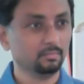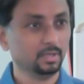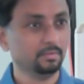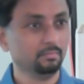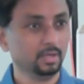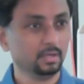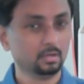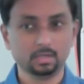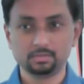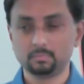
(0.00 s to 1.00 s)
Will it
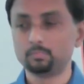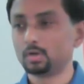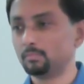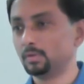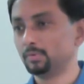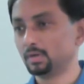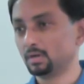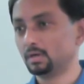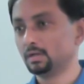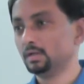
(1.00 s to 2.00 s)
cause some problem or
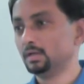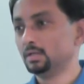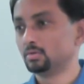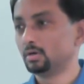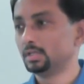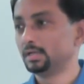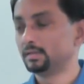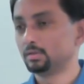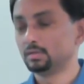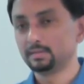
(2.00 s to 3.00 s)
not? So all
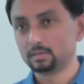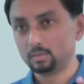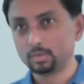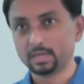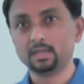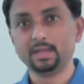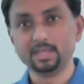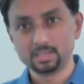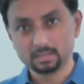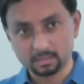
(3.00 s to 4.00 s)
that, so you just look at
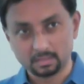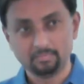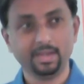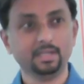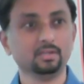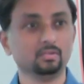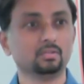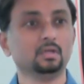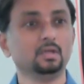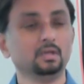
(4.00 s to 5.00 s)
nature the way it
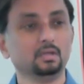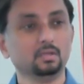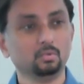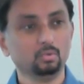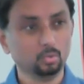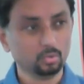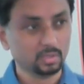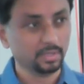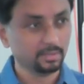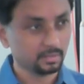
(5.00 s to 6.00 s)
is. You do
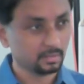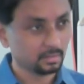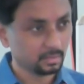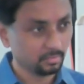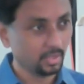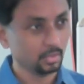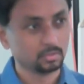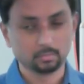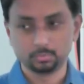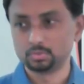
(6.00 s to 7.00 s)
things the way you're
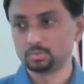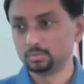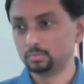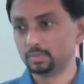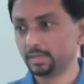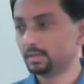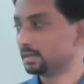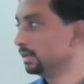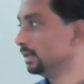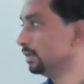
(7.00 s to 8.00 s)
supposed to do, right?
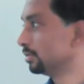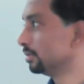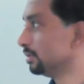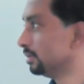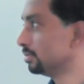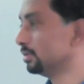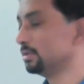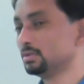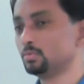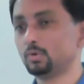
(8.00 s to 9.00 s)
So
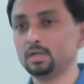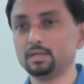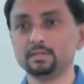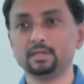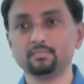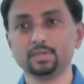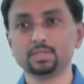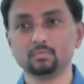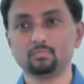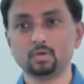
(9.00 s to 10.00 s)
this is what is the
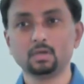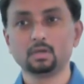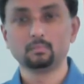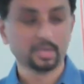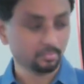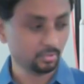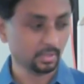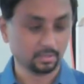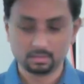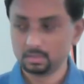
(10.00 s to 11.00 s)
definition for
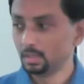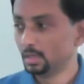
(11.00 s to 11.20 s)
mindfulness.